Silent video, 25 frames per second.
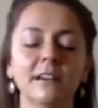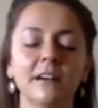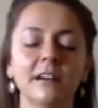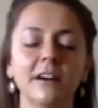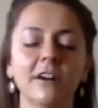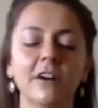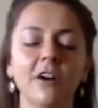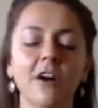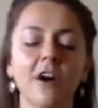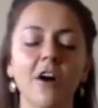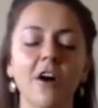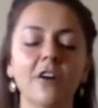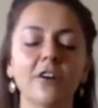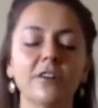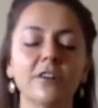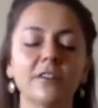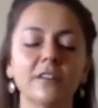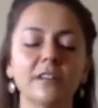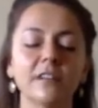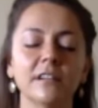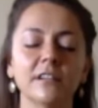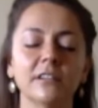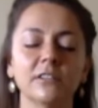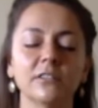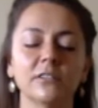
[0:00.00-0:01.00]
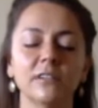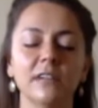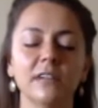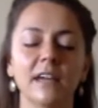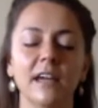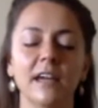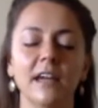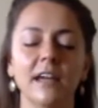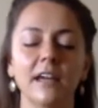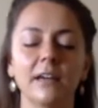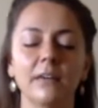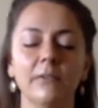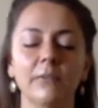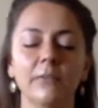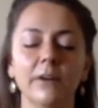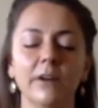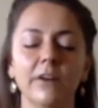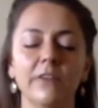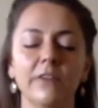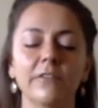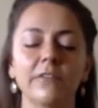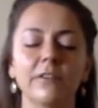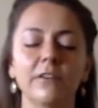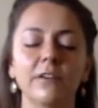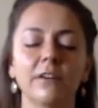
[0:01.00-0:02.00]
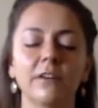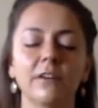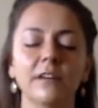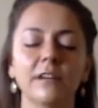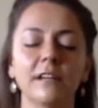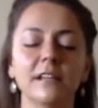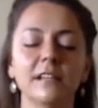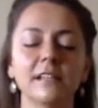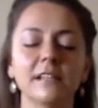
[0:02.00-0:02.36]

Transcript: are honoring today, whatever it